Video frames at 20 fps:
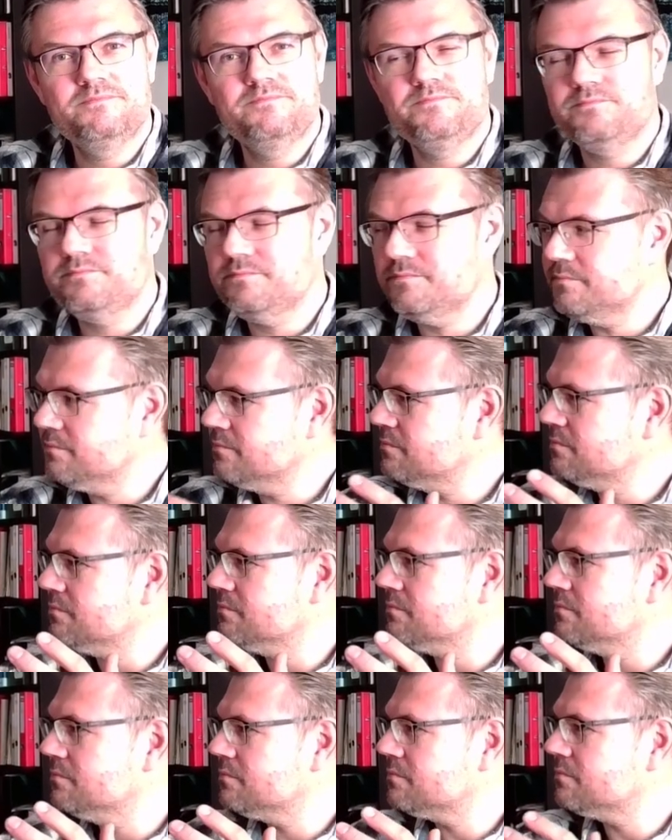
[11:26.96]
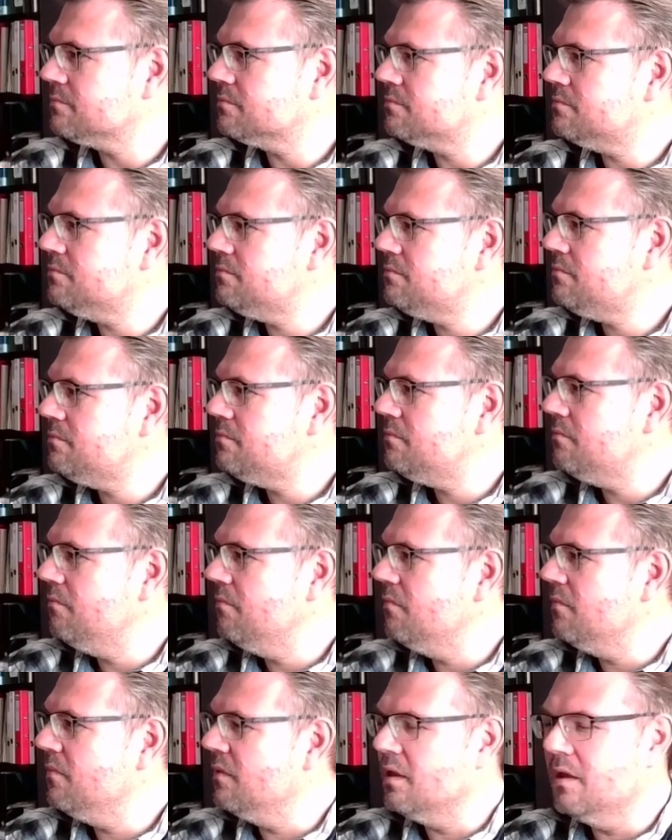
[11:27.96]

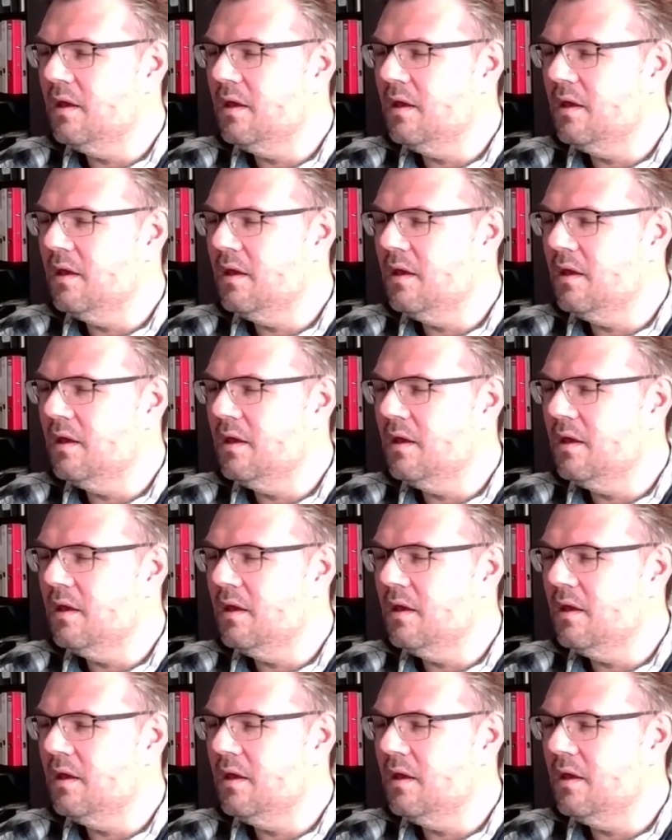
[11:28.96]
Nothing is said.